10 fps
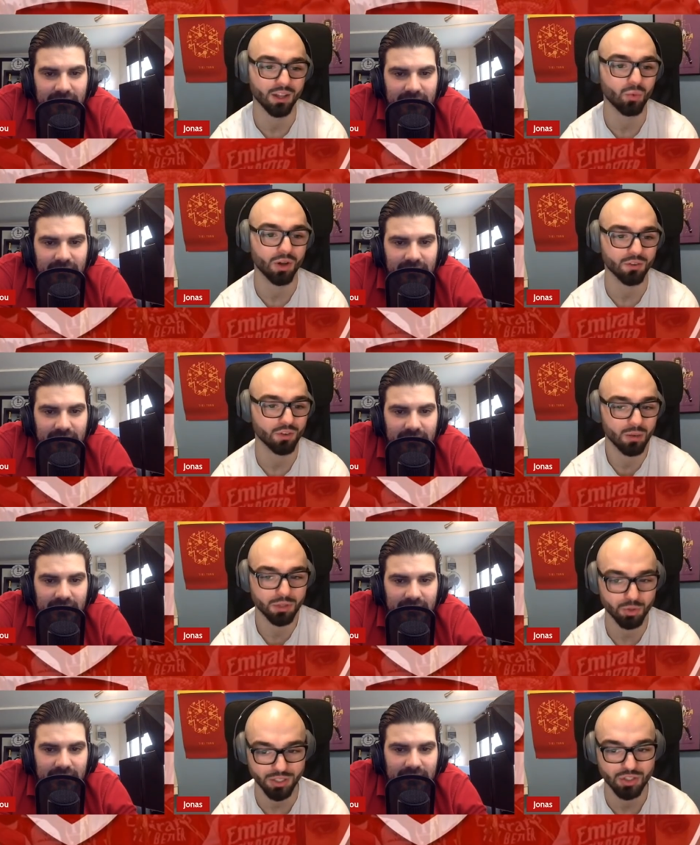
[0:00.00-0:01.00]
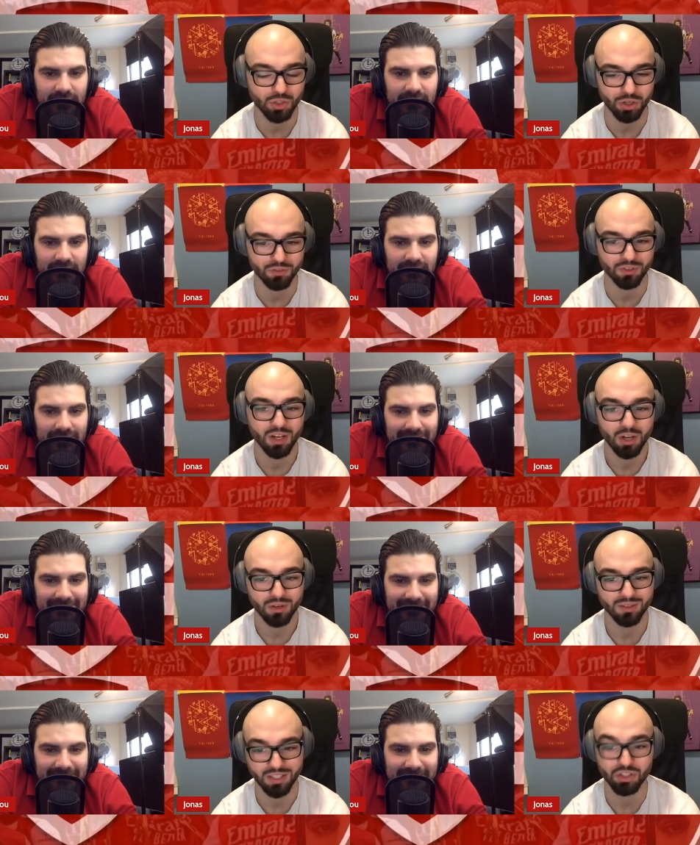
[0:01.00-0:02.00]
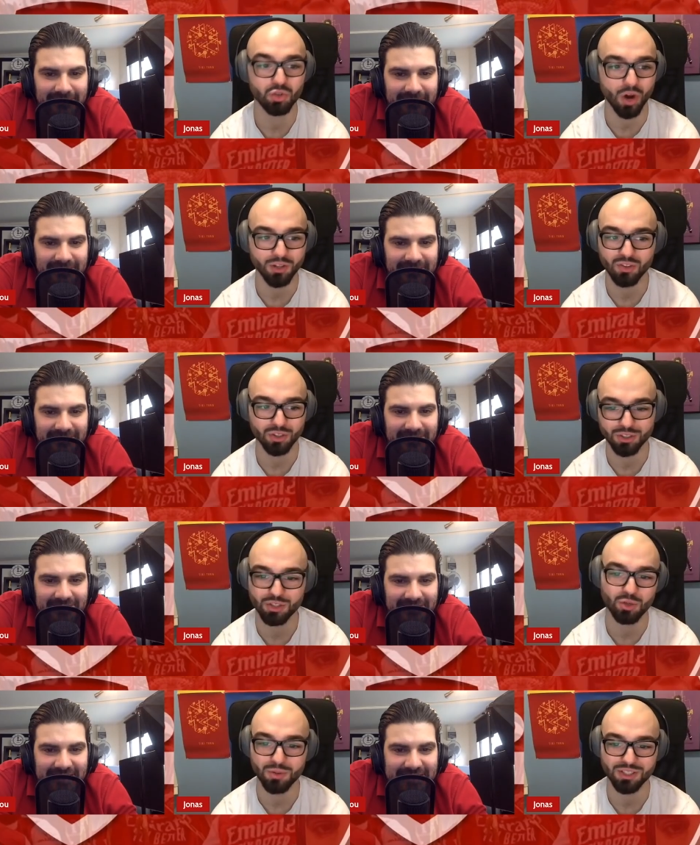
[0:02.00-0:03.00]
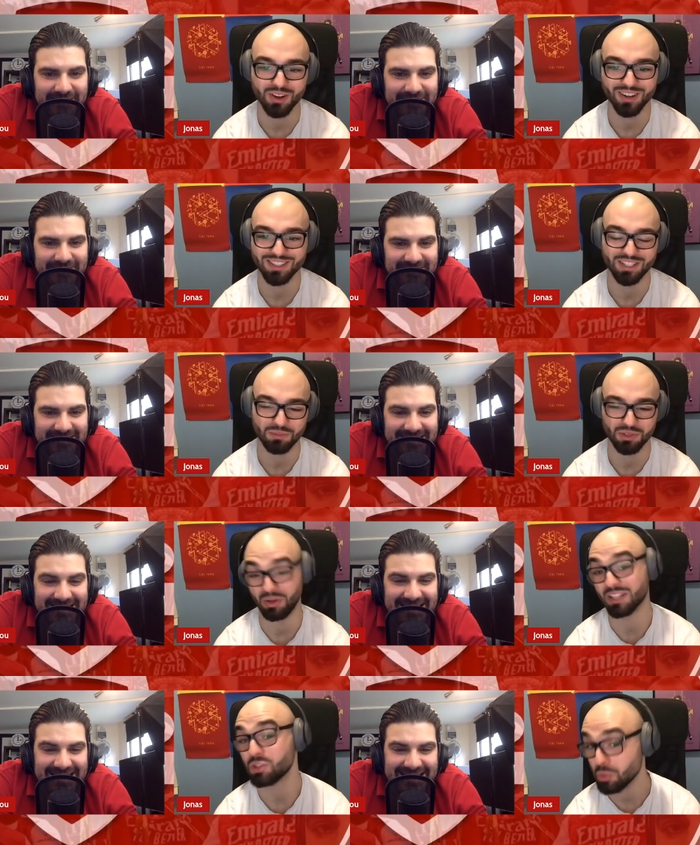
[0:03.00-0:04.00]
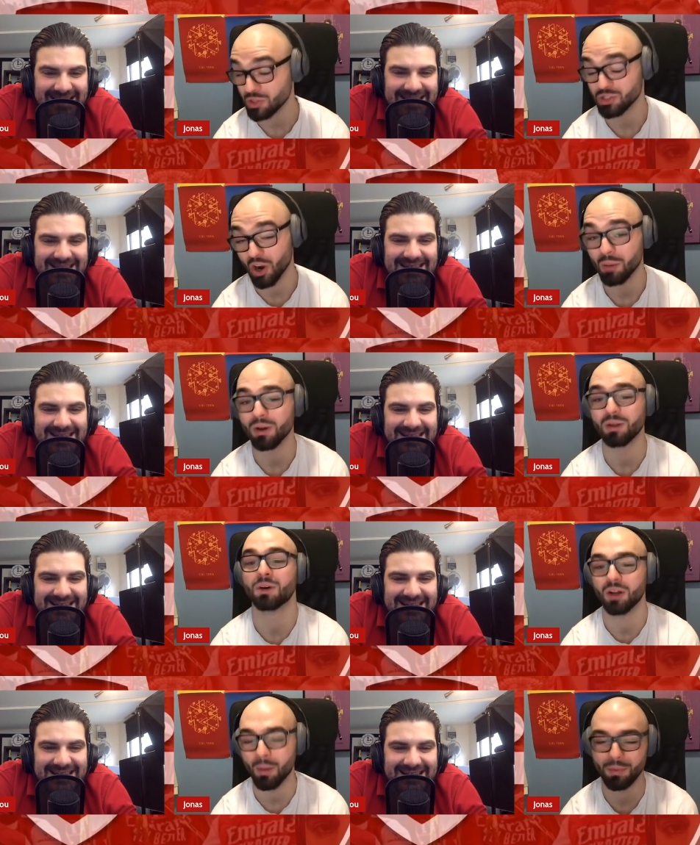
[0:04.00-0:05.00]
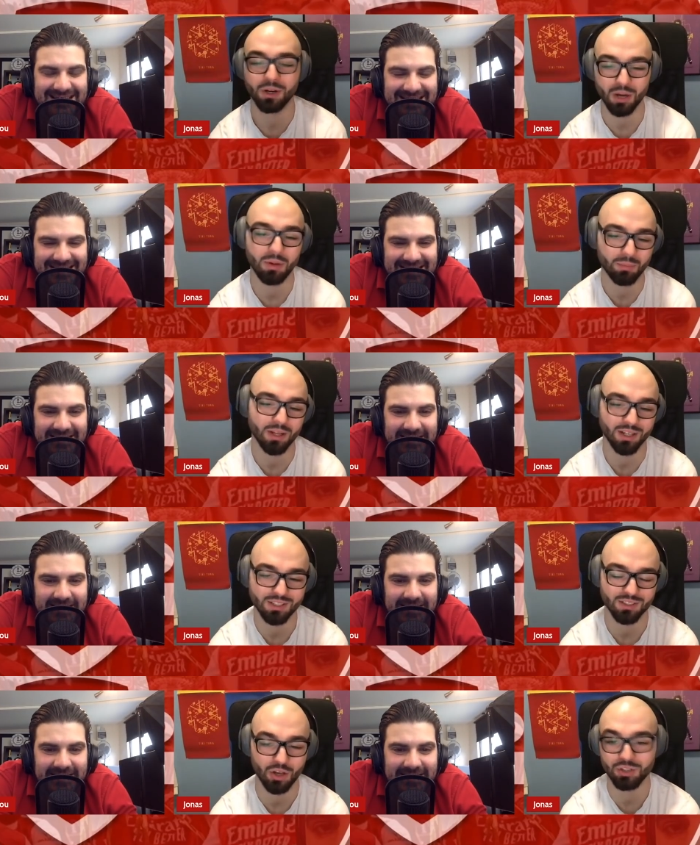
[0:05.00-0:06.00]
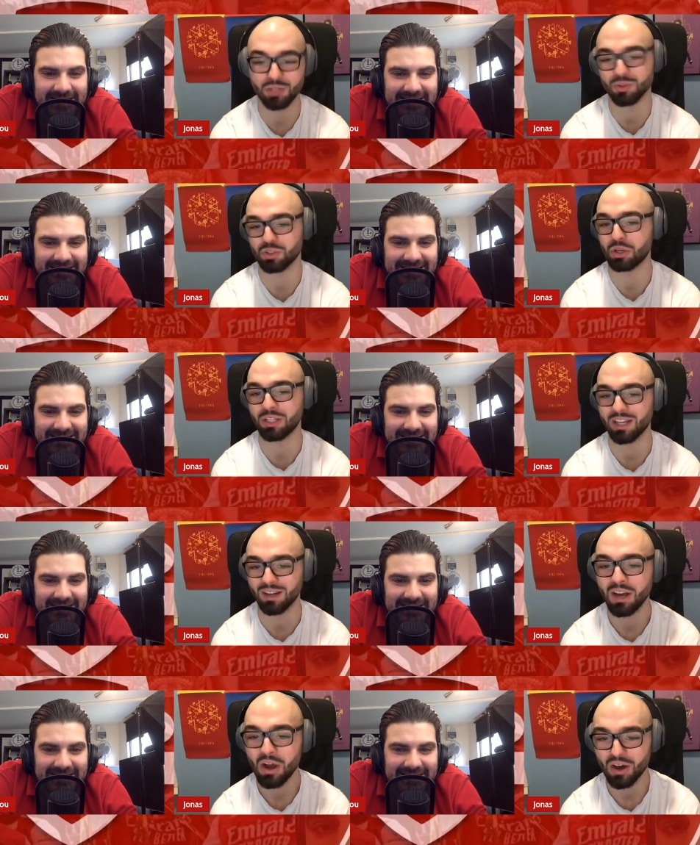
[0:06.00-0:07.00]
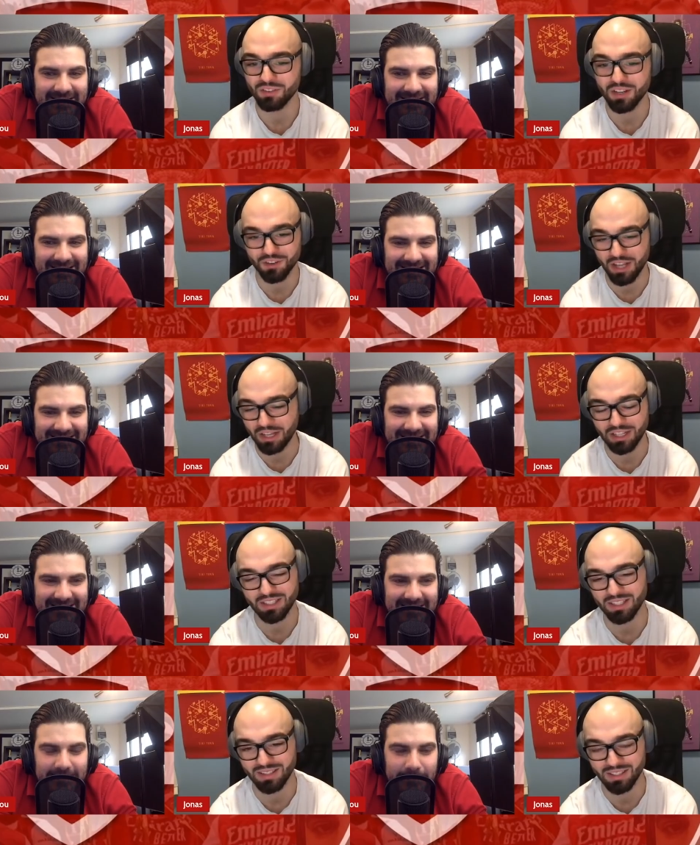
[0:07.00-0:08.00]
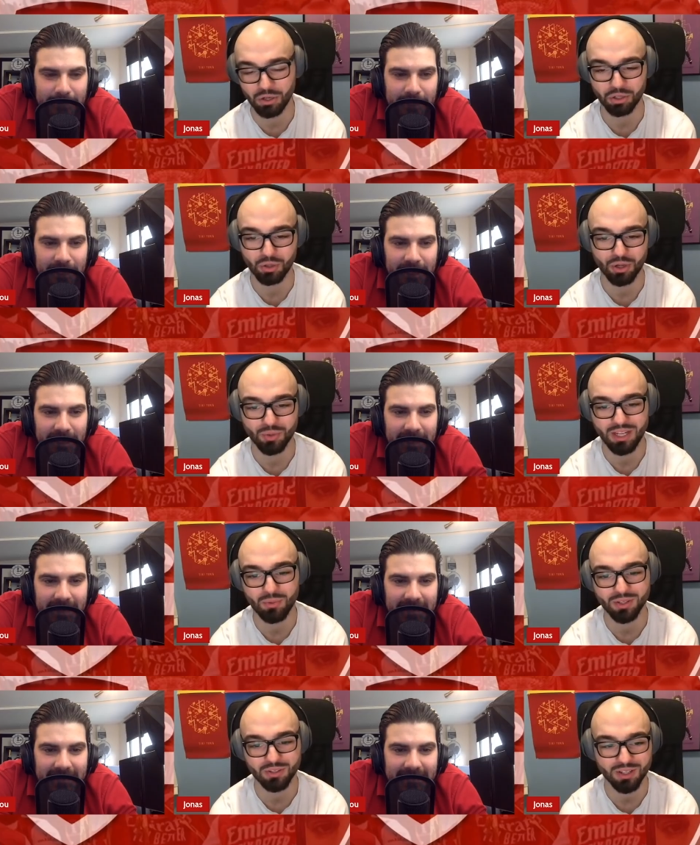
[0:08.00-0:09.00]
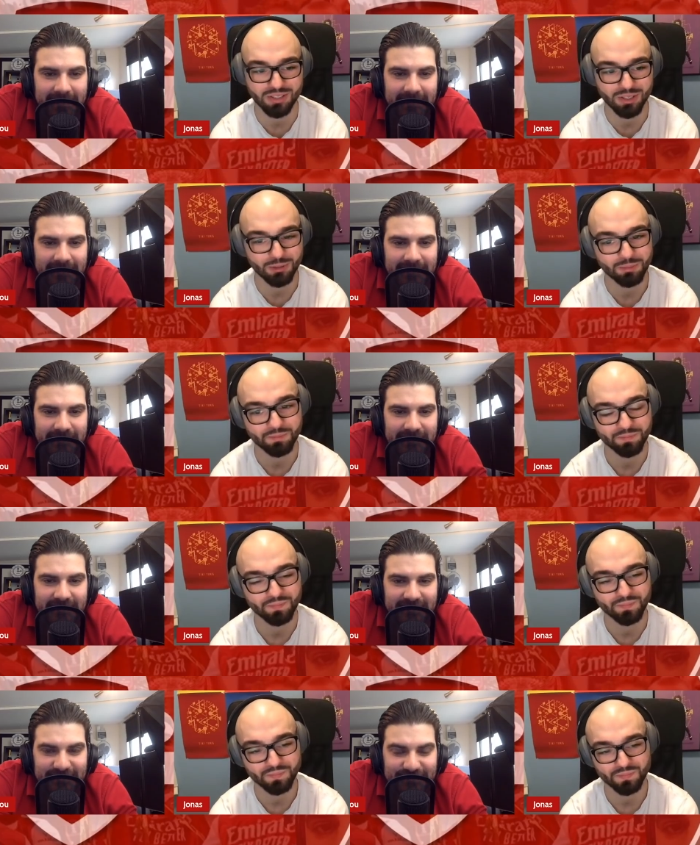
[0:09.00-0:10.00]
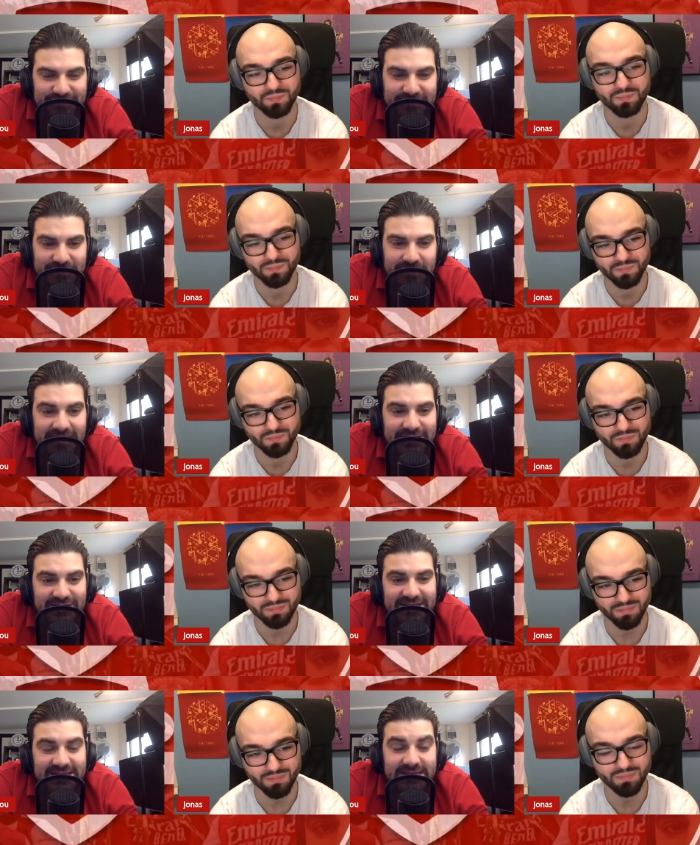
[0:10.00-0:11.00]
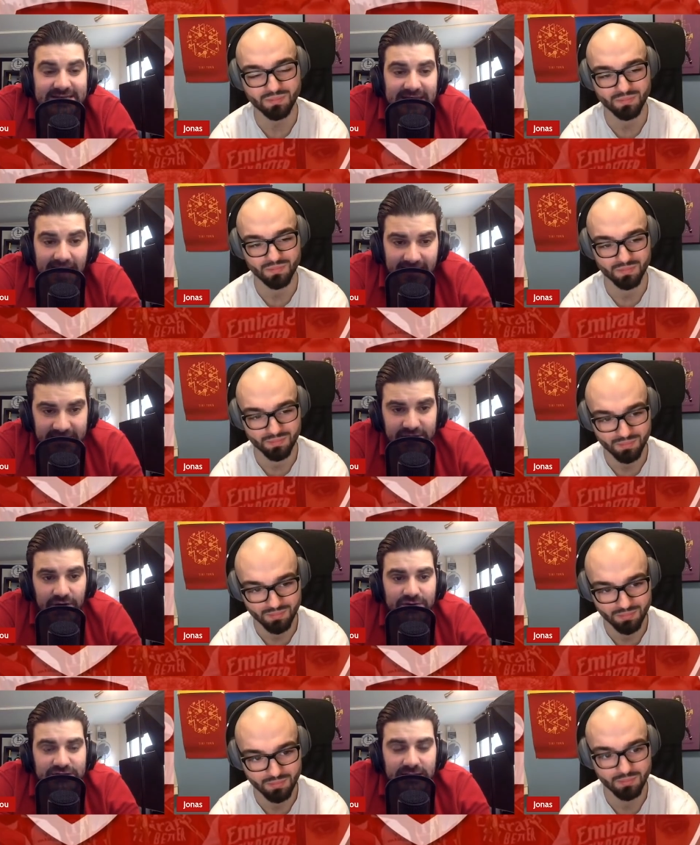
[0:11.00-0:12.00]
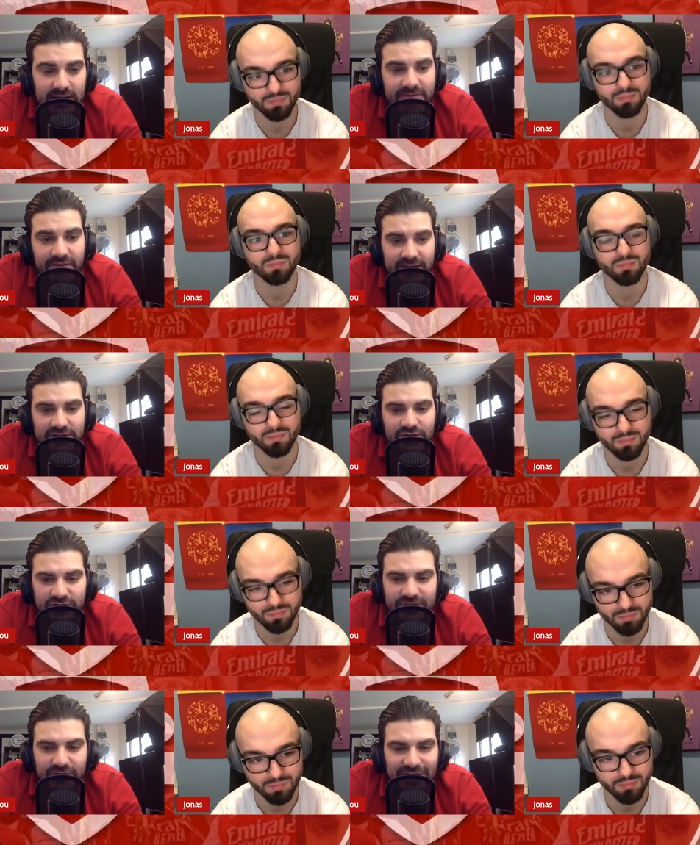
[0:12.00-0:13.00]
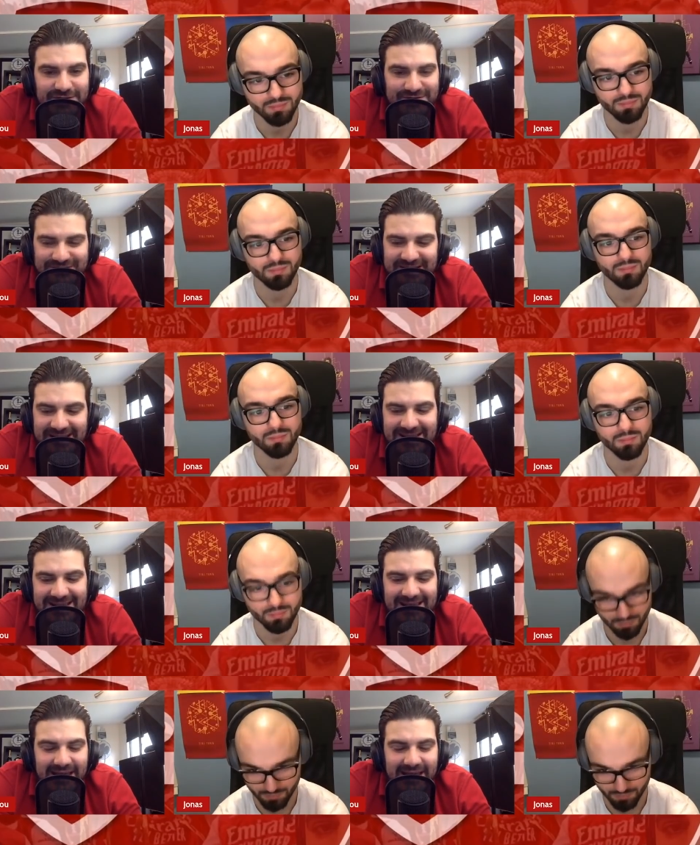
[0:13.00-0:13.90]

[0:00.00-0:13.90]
Speaker 1: another one of Real Madrid's sort of disgruntled superstars, I suppose, or not superstar, but up and coming players. Özil was certainly of a different ilk than Ødegaard when he went to Arsenal. For sure. Be interesting to see how this goes, and fingers crossed for Arsenal's sake,